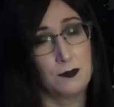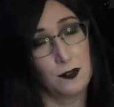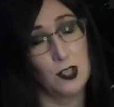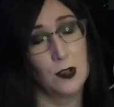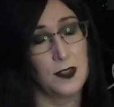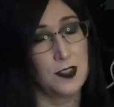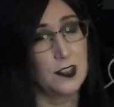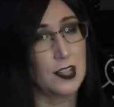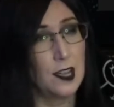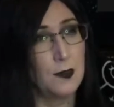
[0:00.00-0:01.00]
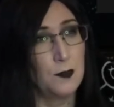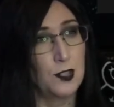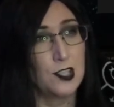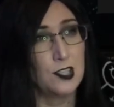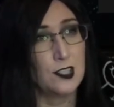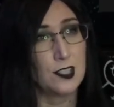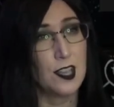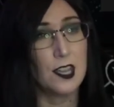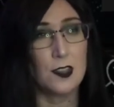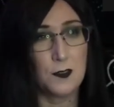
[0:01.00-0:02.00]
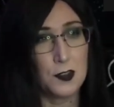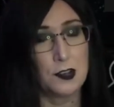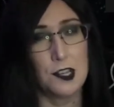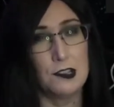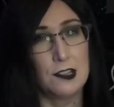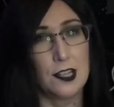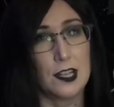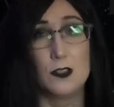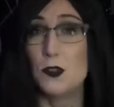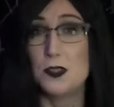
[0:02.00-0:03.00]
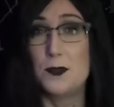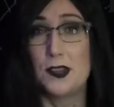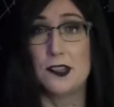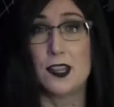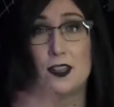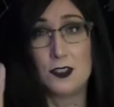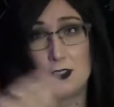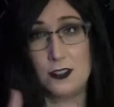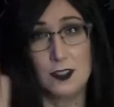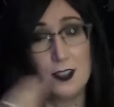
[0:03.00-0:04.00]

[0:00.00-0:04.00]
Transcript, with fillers: you know, at their time, which is if you're here in like North America or